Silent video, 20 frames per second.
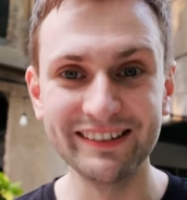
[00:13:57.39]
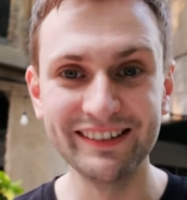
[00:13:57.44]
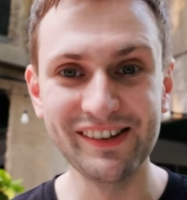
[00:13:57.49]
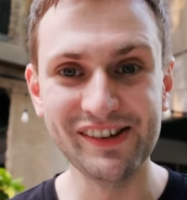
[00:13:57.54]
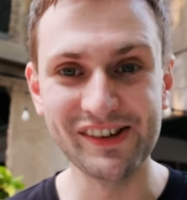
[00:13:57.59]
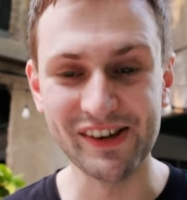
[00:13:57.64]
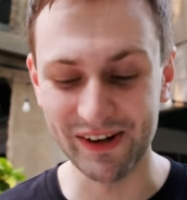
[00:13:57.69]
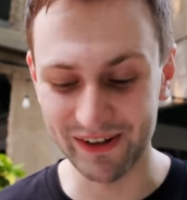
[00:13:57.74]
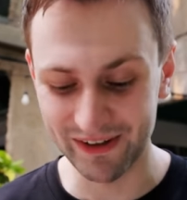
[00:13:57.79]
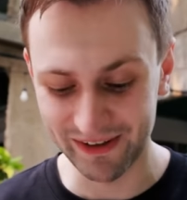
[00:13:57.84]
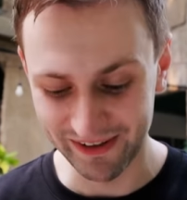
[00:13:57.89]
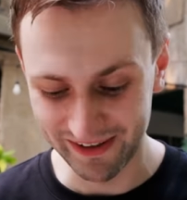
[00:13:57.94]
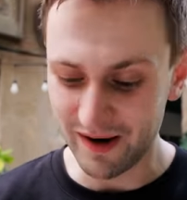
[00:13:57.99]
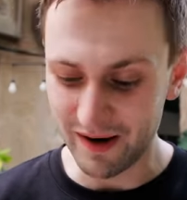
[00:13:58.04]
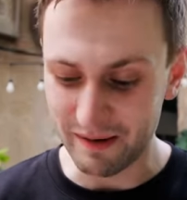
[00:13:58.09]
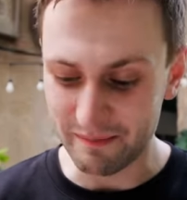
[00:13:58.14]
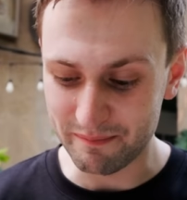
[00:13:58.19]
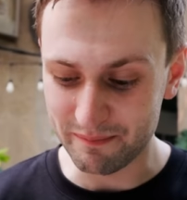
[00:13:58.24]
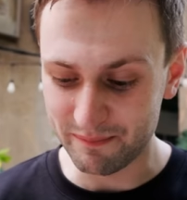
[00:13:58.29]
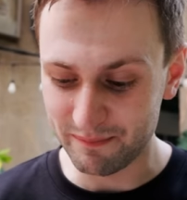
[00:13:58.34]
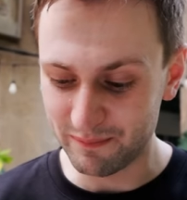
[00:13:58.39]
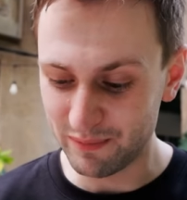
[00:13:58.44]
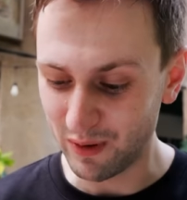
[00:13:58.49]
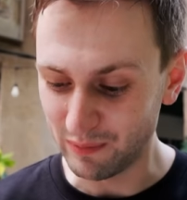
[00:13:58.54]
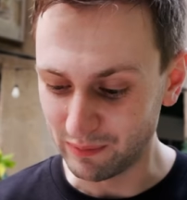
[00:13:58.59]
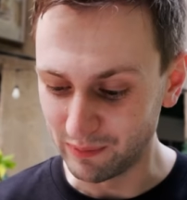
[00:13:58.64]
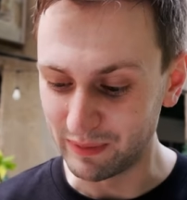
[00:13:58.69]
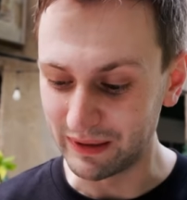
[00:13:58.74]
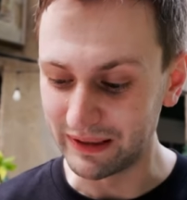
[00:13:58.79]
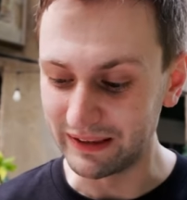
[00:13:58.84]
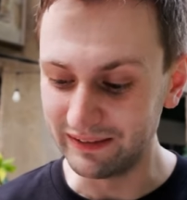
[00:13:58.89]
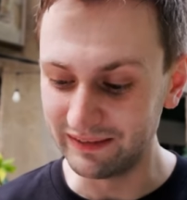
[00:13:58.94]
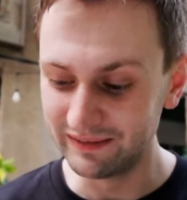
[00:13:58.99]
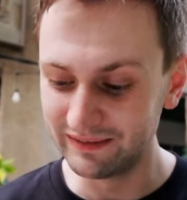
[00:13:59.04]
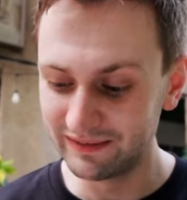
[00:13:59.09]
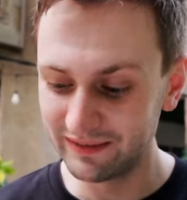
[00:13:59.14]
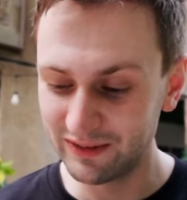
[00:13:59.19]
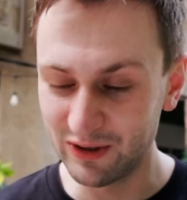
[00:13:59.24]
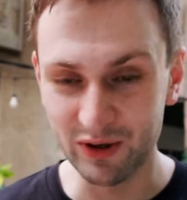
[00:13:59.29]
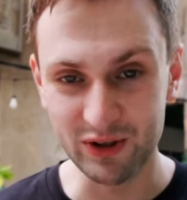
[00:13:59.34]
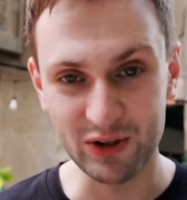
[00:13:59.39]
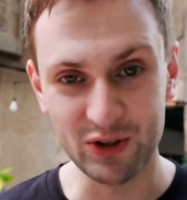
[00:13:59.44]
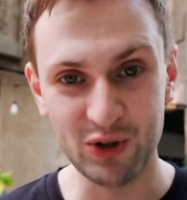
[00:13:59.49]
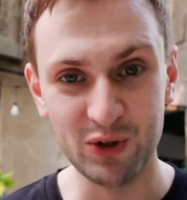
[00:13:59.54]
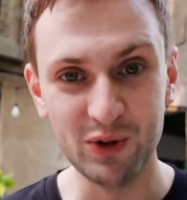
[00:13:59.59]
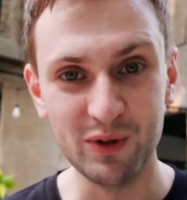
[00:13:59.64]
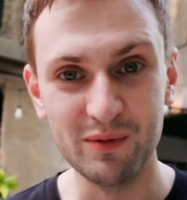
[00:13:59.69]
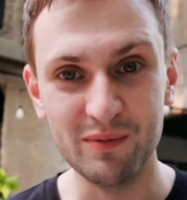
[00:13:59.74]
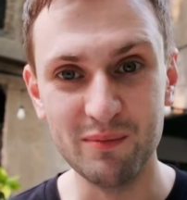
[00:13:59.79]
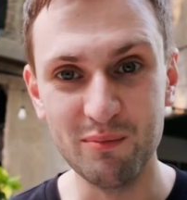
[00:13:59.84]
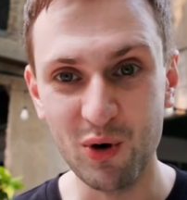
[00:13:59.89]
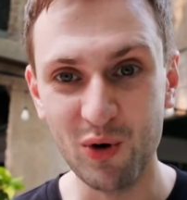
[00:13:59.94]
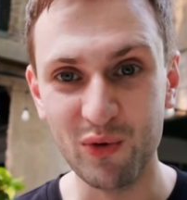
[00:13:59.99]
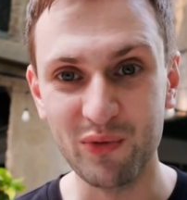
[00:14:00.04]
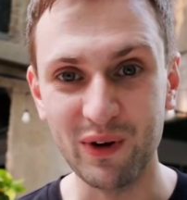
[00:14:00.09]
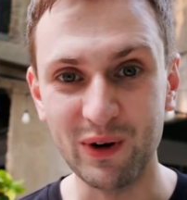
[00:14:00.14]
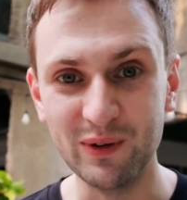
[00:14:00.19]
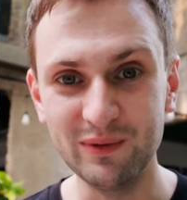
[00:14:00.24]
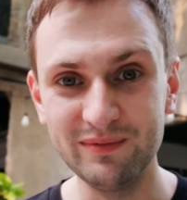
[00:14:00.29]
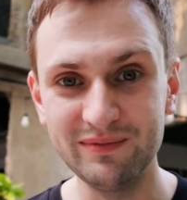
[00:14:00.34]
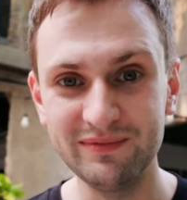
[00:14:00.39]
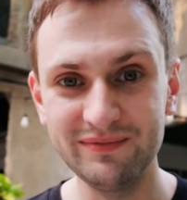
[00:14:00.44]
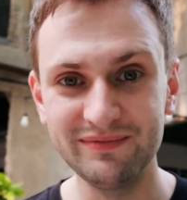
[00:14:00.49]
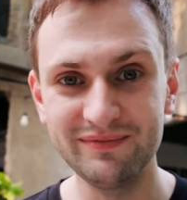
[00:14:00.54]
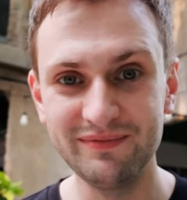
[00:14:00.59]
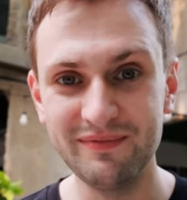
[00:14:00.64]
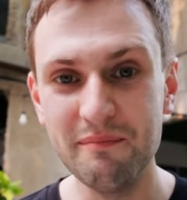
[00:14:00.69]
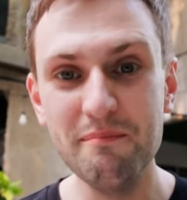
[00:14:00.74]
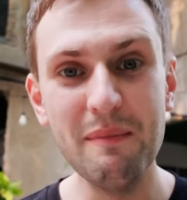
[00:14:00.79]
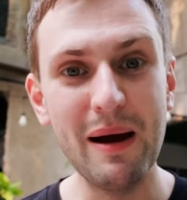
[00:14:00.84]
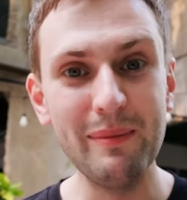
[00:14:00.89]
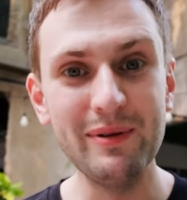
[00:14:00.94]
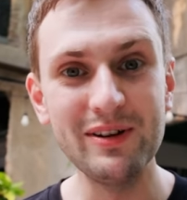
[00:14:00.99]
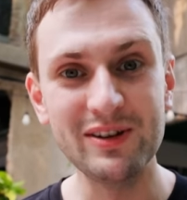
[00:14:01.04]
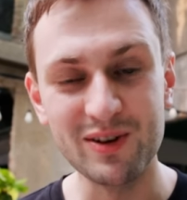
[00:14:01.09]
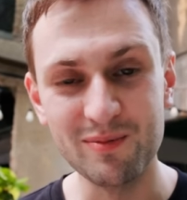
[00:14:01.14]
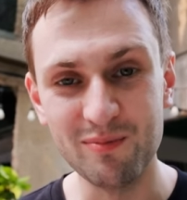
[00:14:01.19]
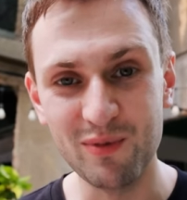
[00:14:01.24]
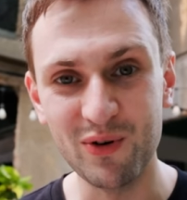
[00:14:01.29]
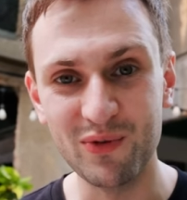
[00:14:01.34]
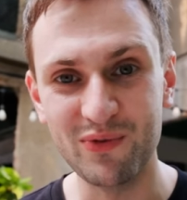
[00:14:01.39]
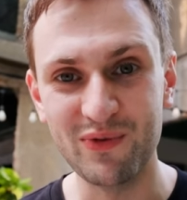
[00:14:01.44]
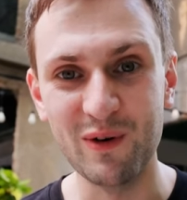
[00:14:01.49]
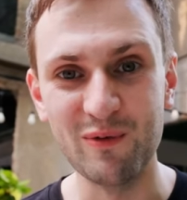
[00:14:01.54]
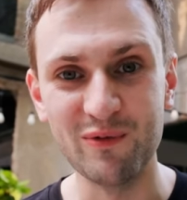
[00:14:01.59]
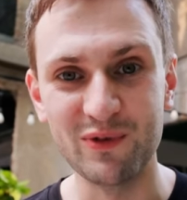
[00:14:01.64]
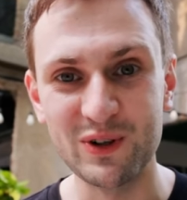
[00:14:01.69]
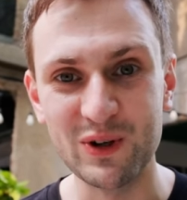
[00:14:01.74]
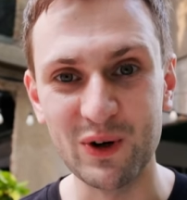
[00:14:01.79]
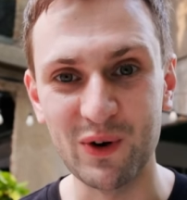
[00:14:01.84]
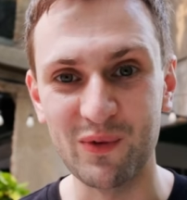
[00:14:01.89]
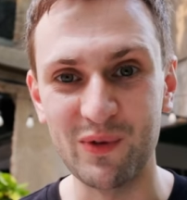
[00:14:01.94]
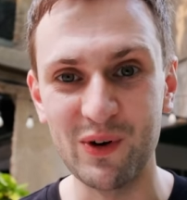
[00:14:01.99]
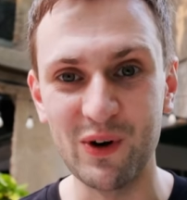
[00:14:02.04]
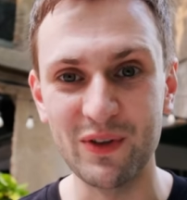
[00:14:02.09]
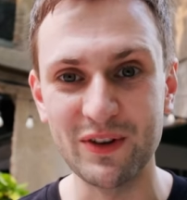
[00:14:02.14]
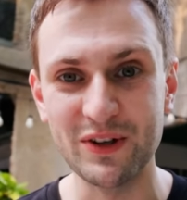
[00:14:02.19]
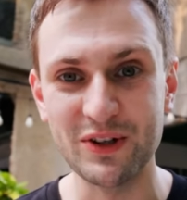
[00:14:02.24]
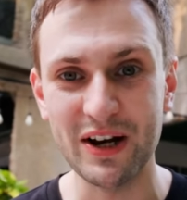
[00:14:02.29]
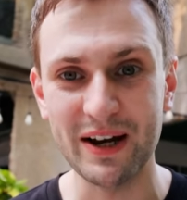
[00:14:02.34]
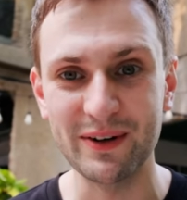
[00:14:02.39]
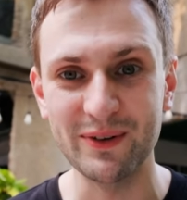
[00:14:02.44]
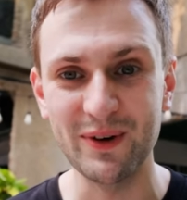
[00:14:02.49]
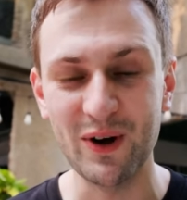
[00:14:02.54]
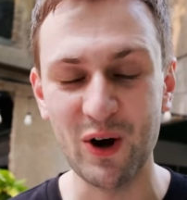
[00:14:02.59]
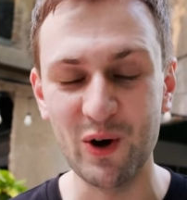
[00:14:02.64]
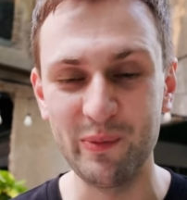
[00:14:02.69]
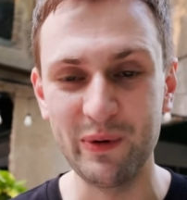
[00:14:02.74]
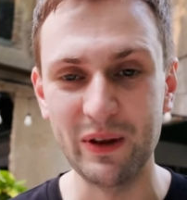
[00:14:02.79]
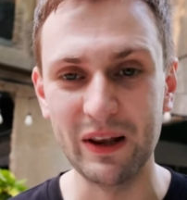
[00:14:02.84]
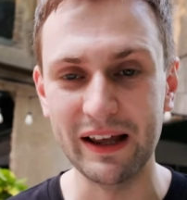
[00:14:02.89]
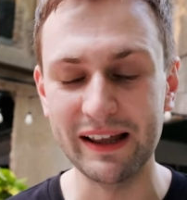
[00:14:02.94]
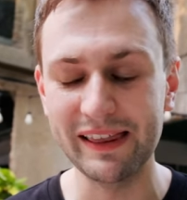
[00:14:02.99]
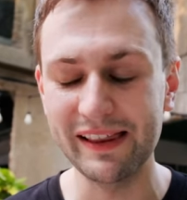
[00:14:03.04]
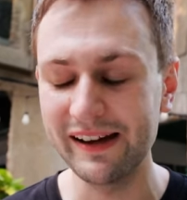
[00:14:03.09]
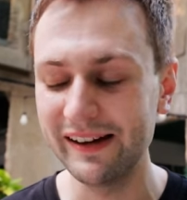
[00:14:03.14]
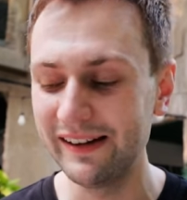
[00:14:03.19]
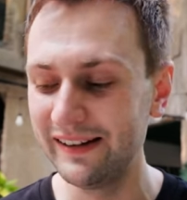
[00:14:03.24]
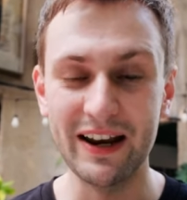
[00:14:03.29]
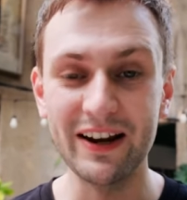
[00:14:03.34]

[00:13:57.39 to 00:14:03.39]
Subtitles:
So I'm probably gonna shoot more film. Maybe some more film photography on the channel. I hope you like that.